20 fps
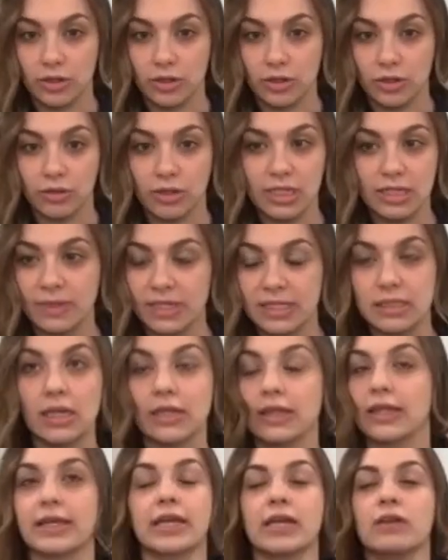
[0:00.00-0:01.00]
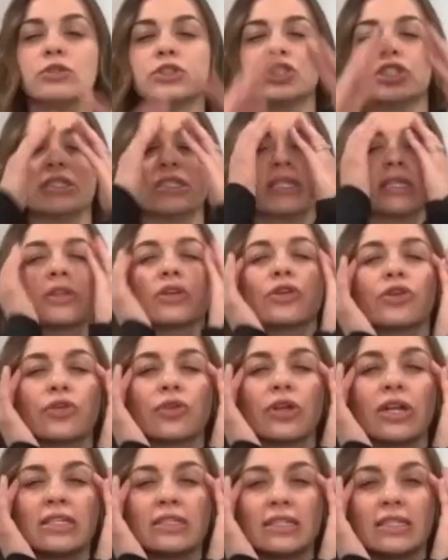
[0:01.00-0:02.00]
my son? Like, it was just like the
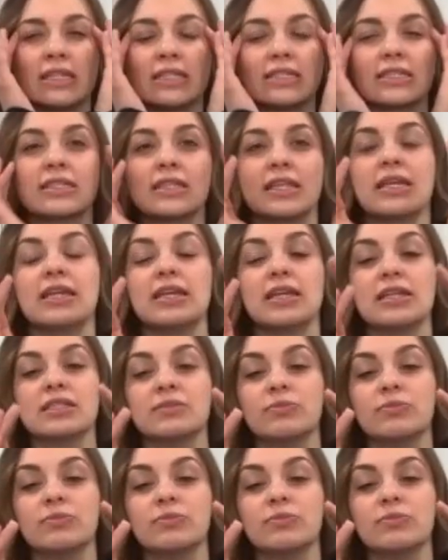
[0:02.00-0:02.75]
craziest things.